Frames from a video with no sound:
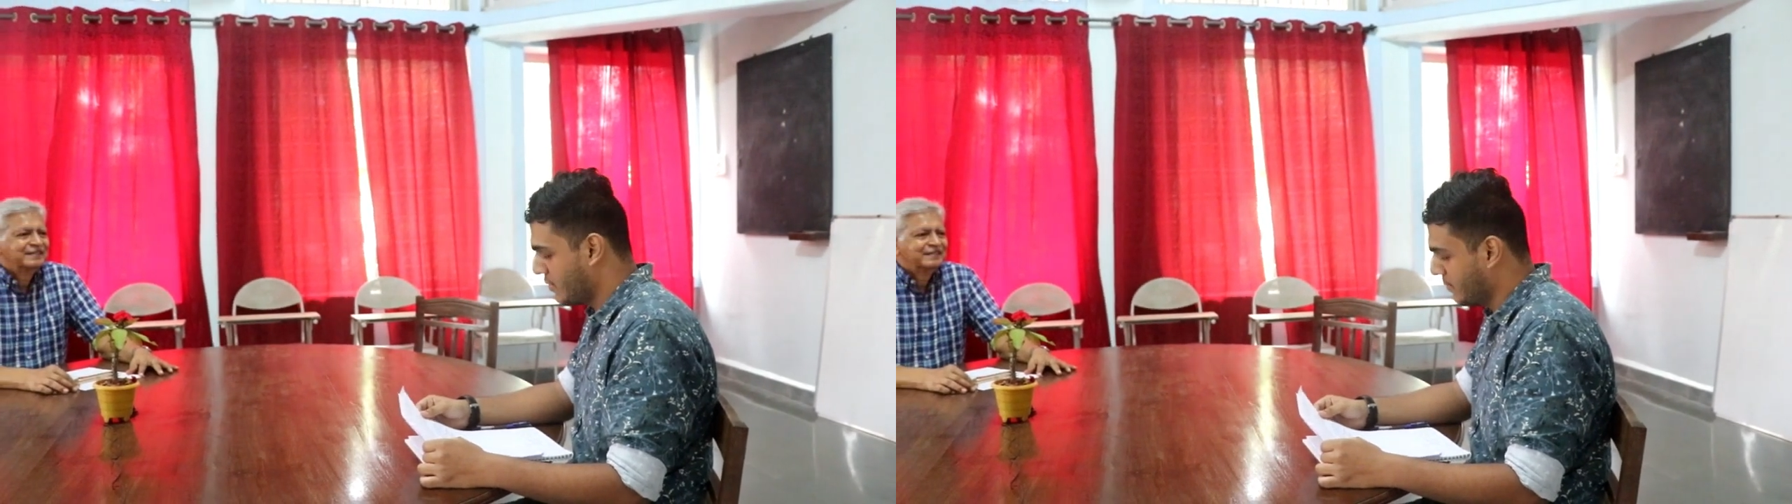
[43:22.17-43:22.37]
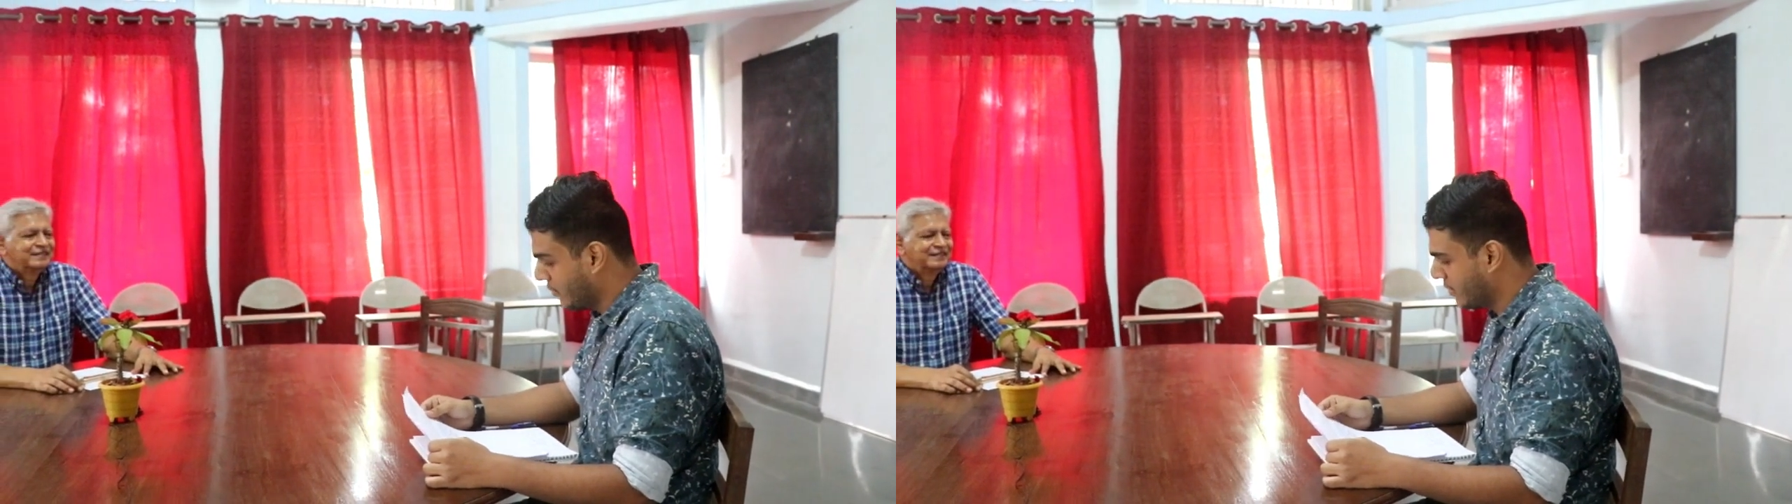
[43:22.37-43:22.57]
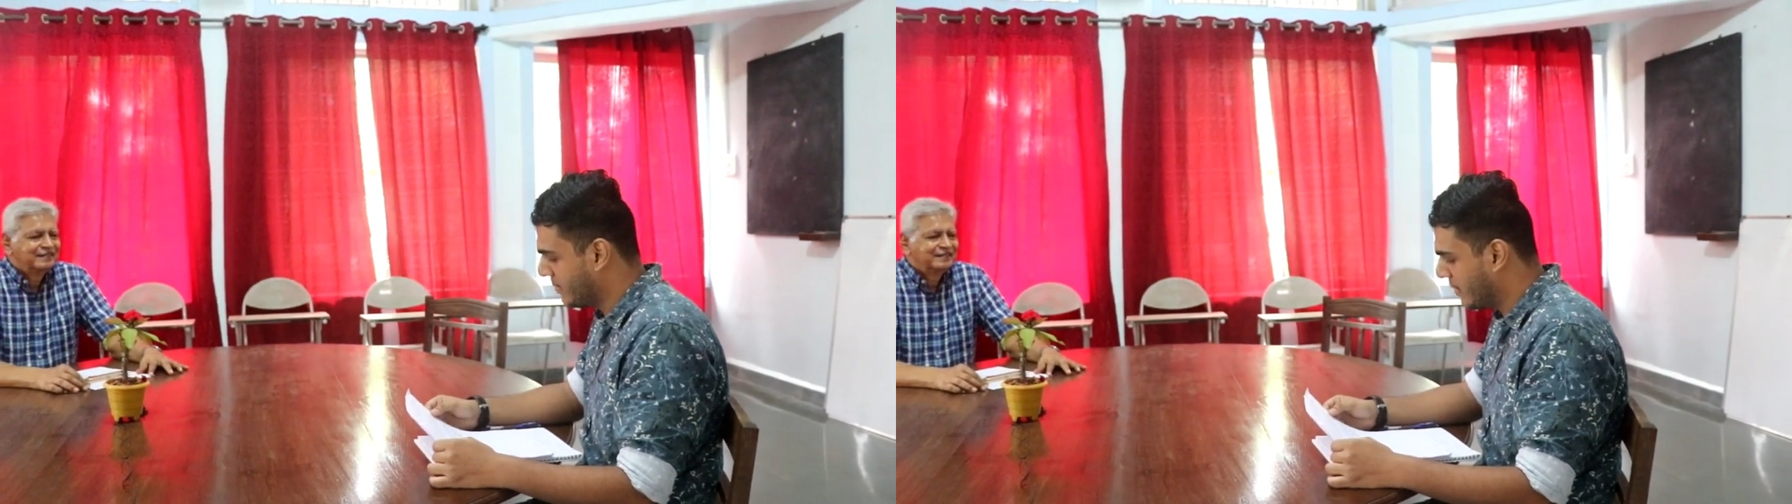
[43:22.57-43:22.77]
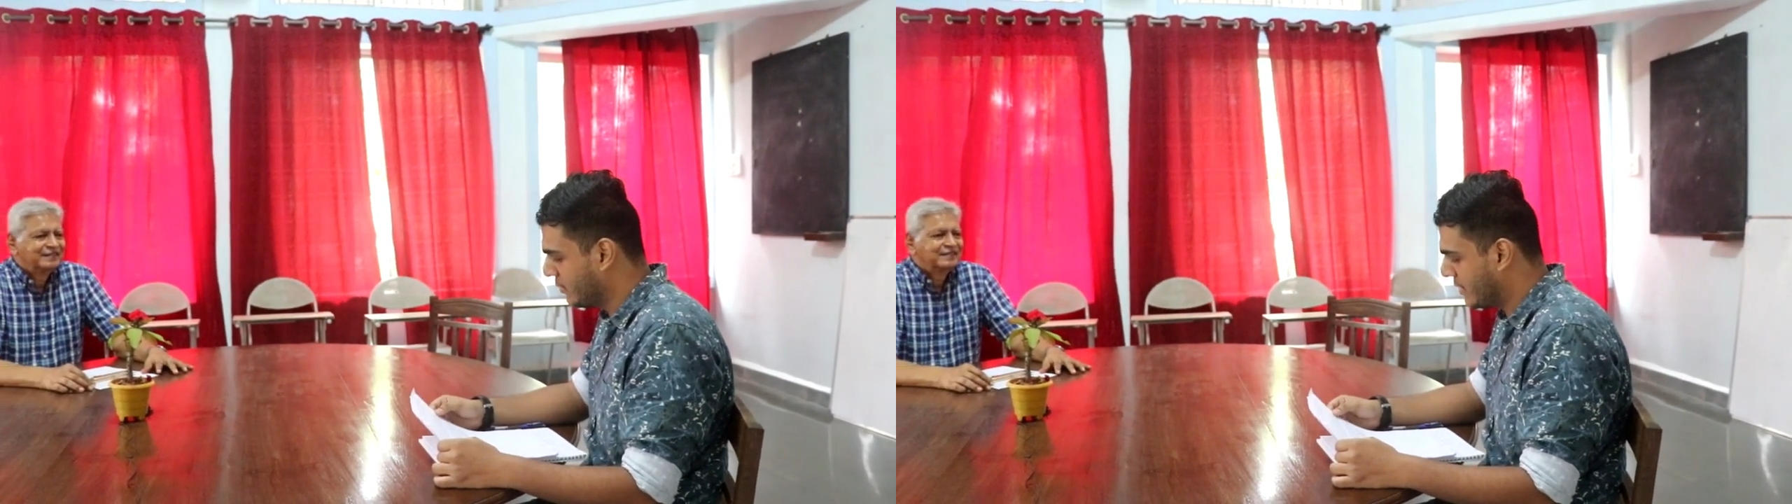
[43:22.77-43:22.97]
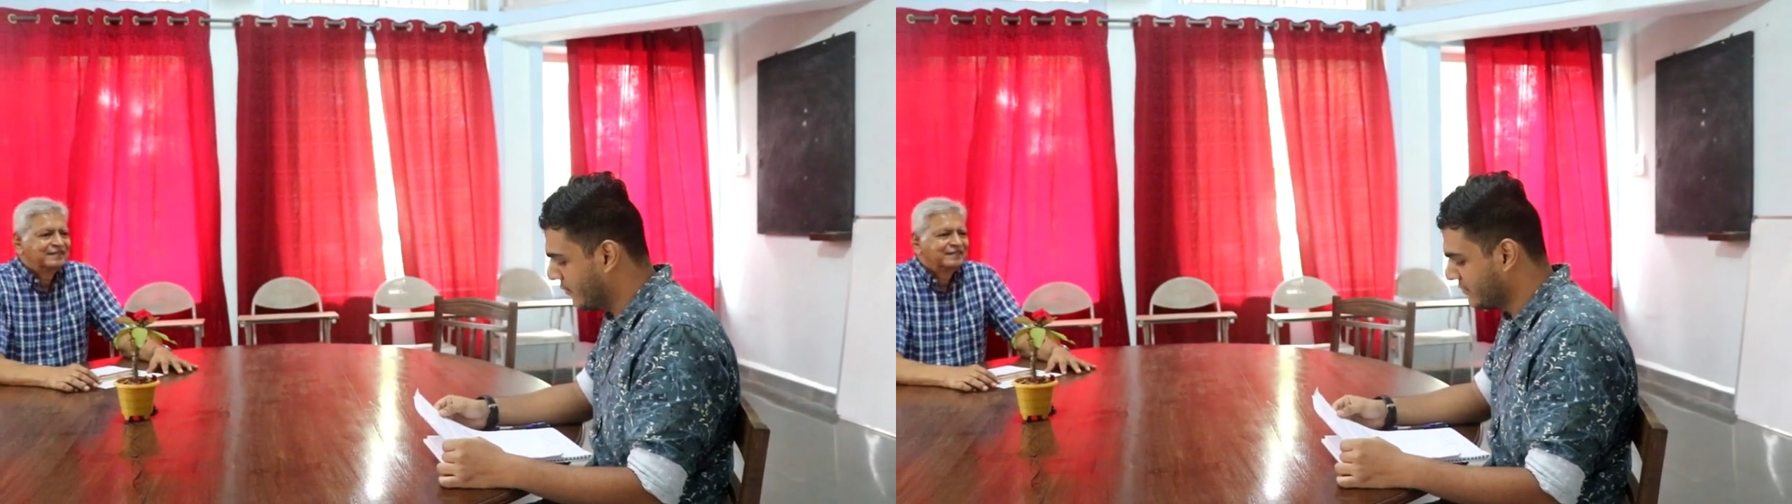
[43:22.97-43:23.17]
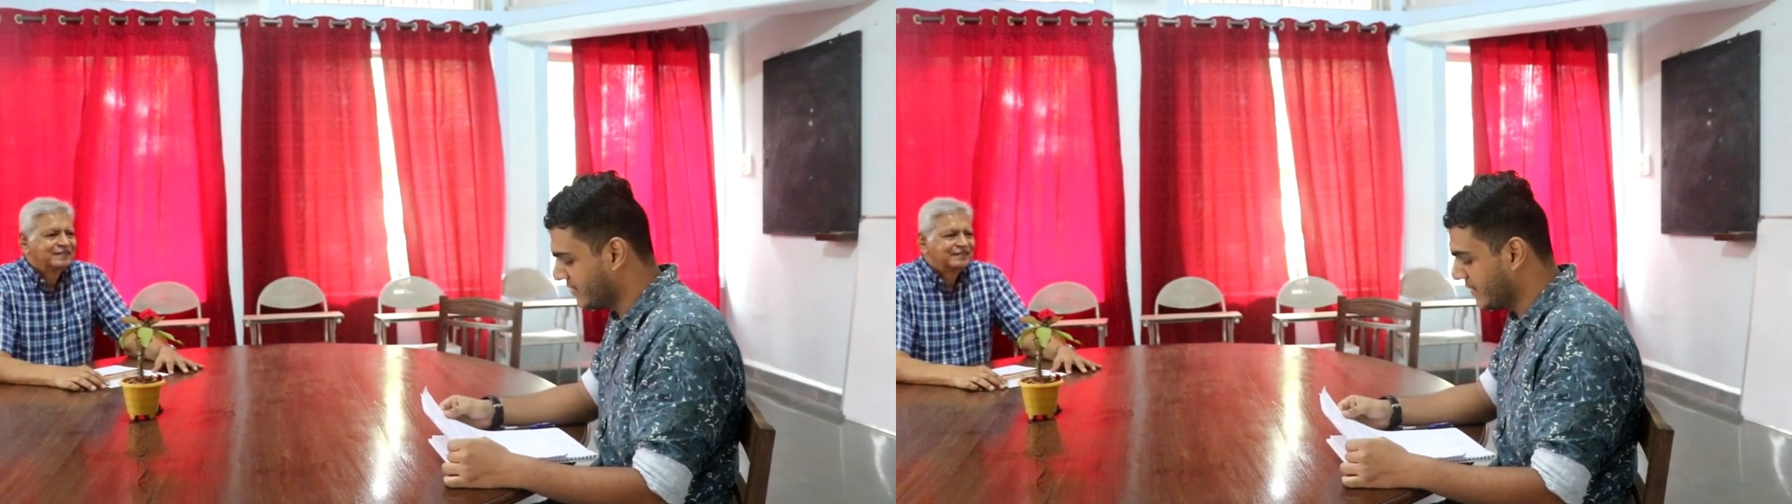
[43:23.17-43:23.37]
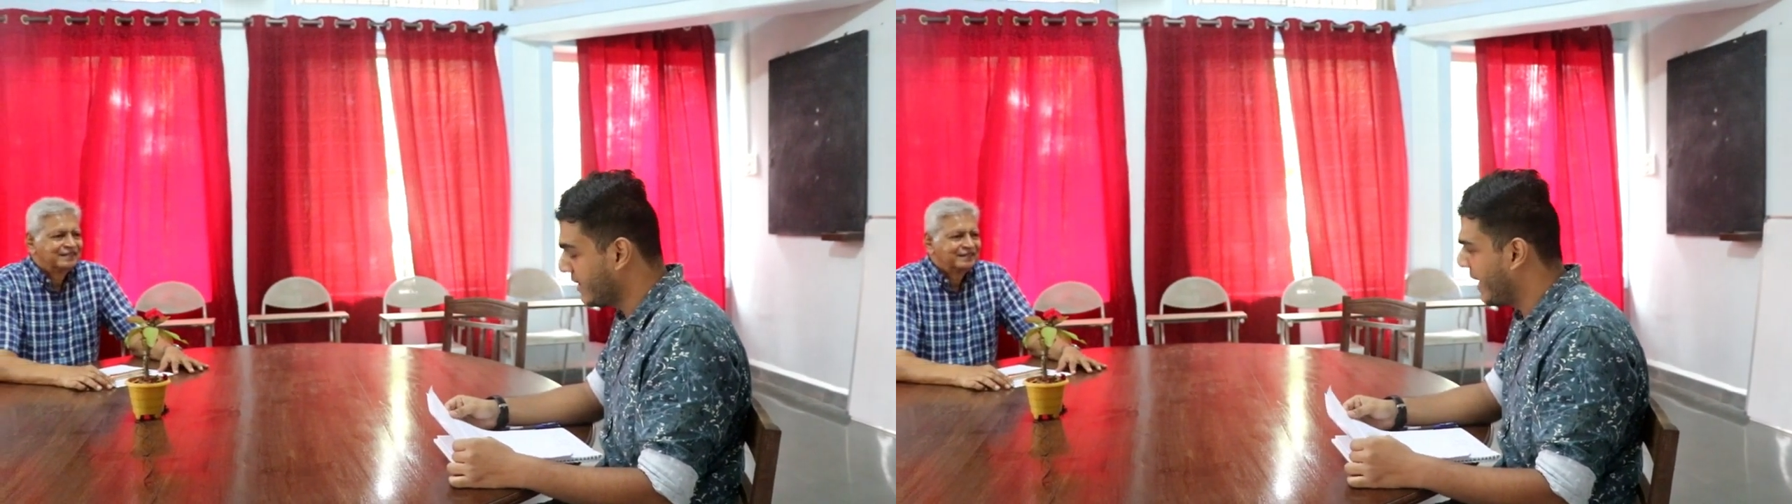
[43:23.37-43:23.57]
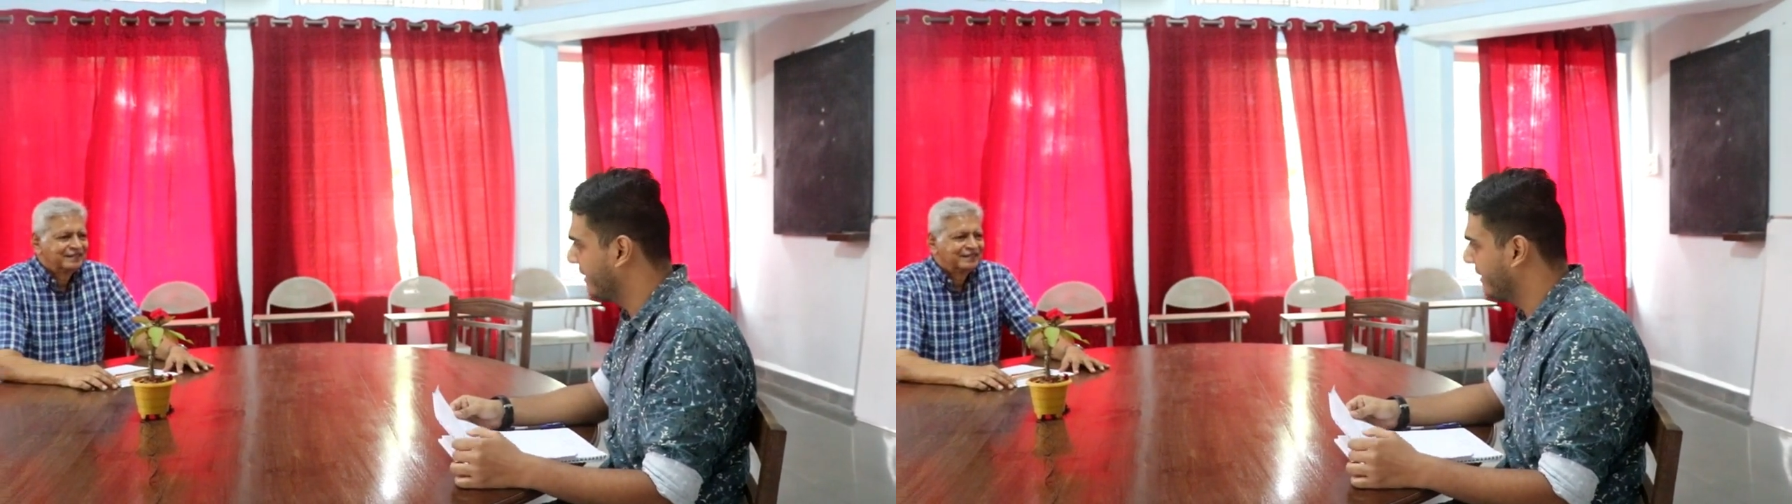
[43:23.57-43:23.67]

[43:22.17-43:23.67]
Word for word: more about counseling